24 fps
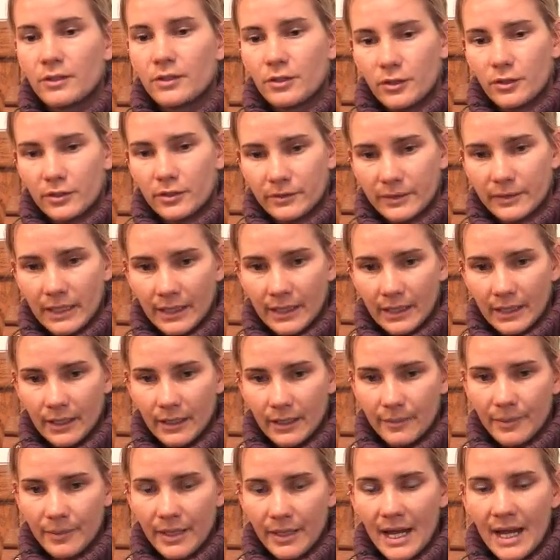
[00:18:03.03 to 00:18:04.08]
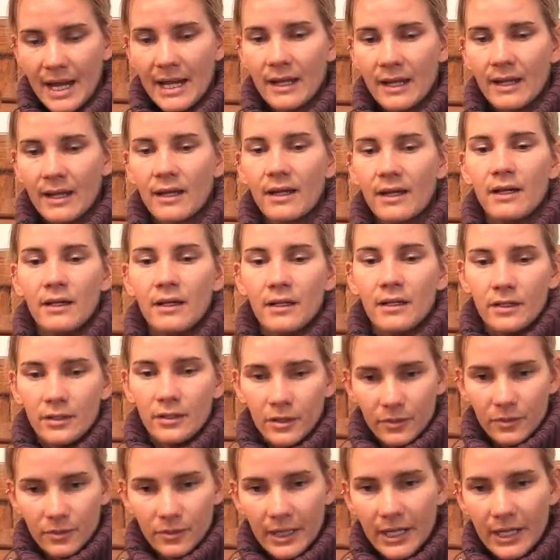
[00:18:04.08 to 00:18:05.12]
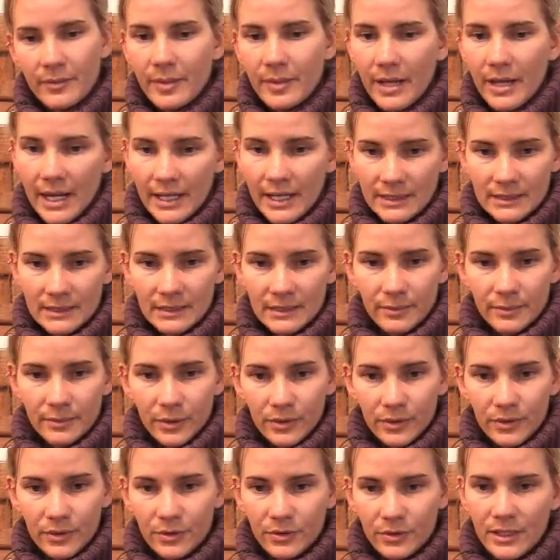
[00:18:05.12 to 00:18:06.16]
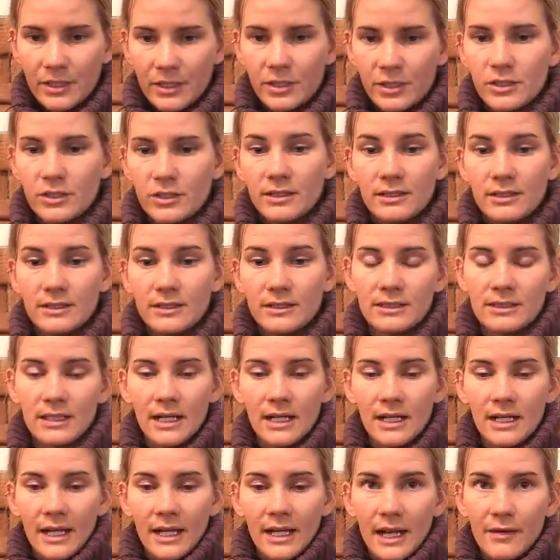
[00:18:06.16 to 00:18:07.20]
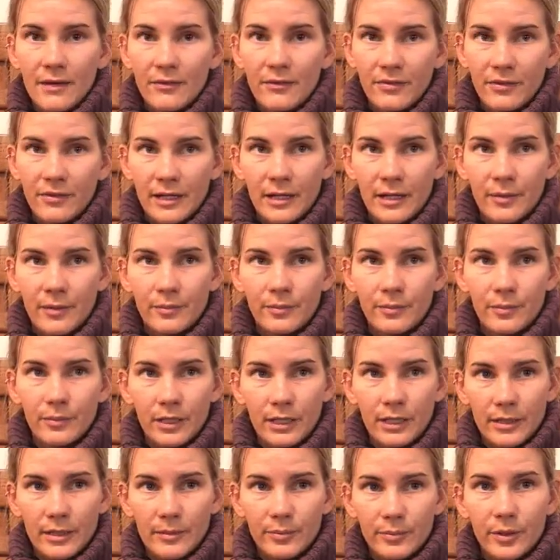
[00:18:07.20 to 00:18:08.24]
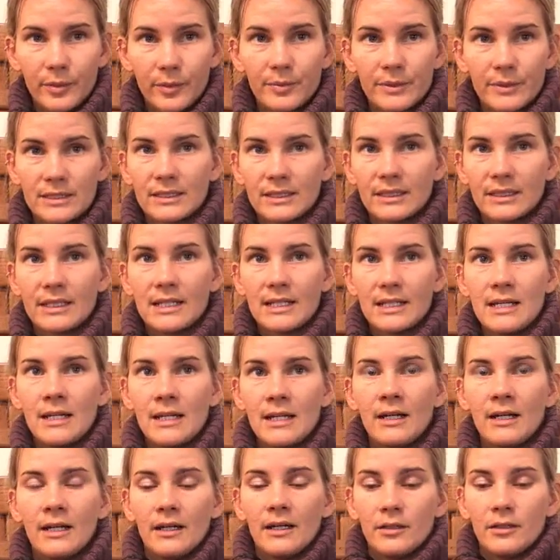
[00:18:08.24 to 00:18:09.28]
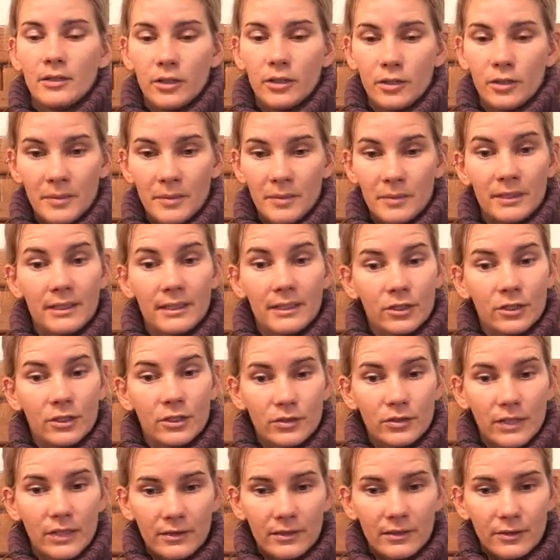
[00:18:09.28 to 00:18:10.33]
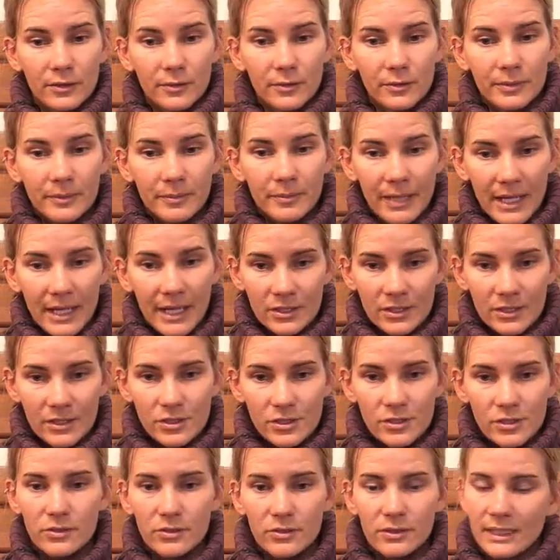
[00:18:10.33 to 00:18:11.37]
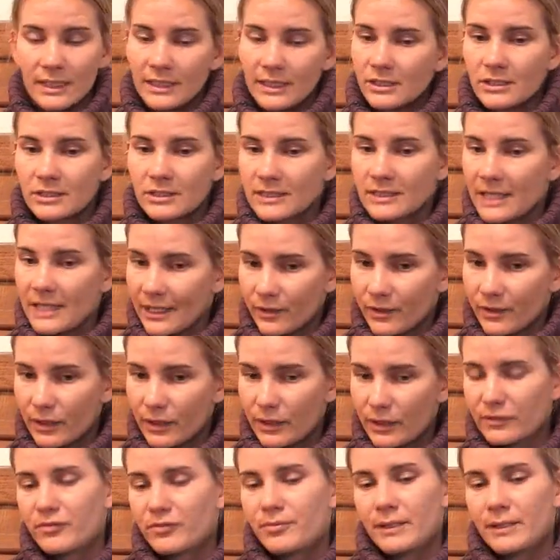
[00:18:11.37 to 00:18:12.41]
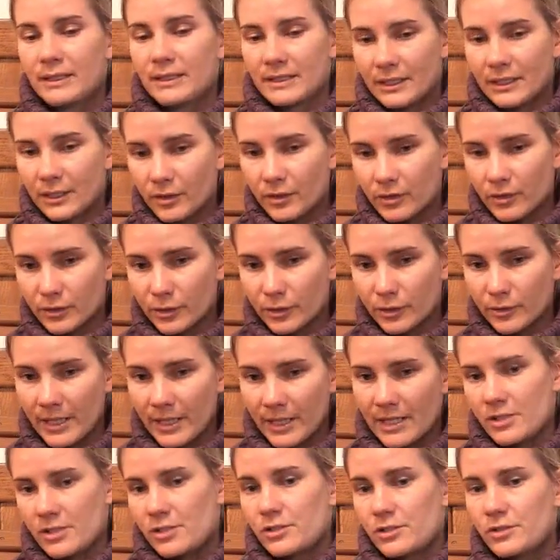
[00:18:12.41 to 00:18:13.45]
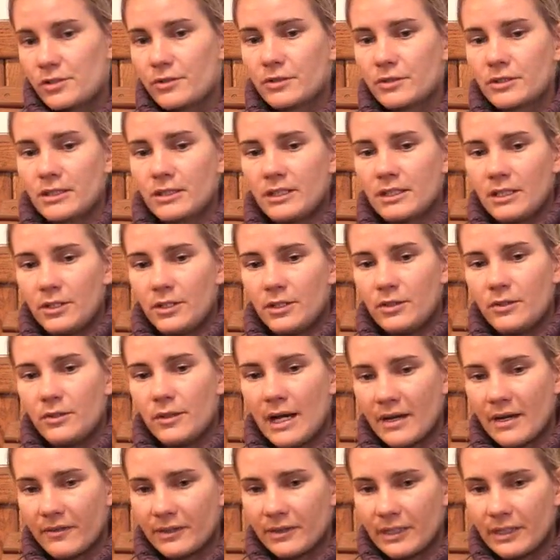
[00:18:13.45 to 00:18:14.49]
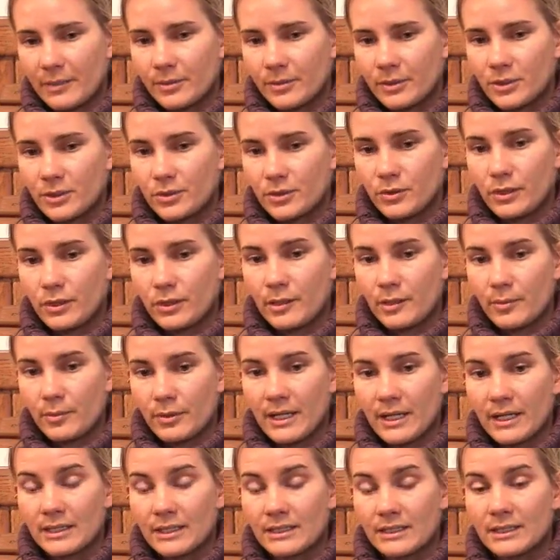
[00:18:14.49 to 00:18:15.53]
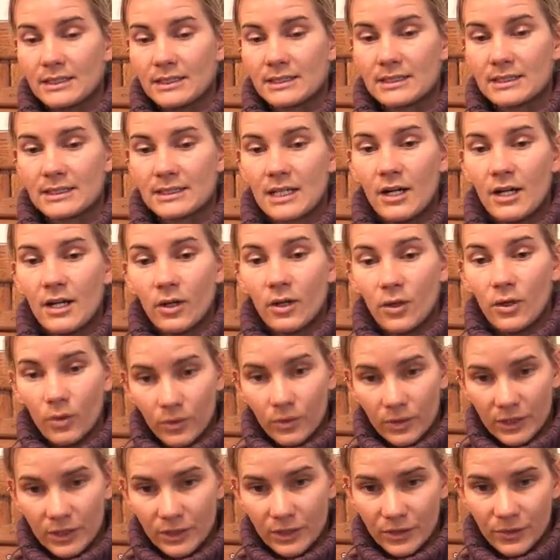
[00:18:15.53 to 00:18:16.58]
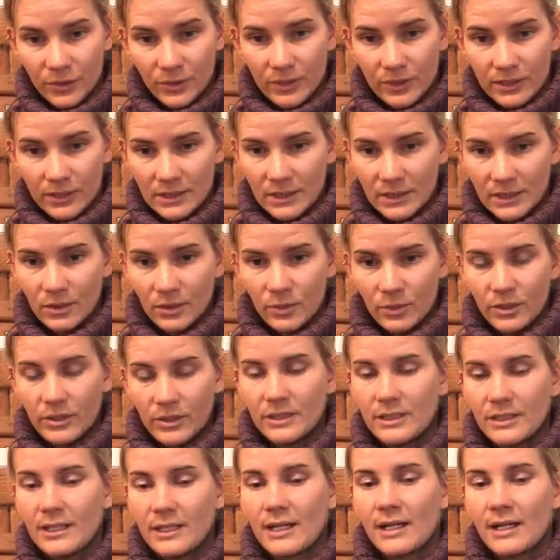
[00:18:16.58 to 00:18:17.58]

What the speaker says: turn around and come back, ride past them both directions, have them purposely, maybe like trot a little bit past you, not just take off, but like go a little past you so that you have the opportunity to practice holding your horse at the walk.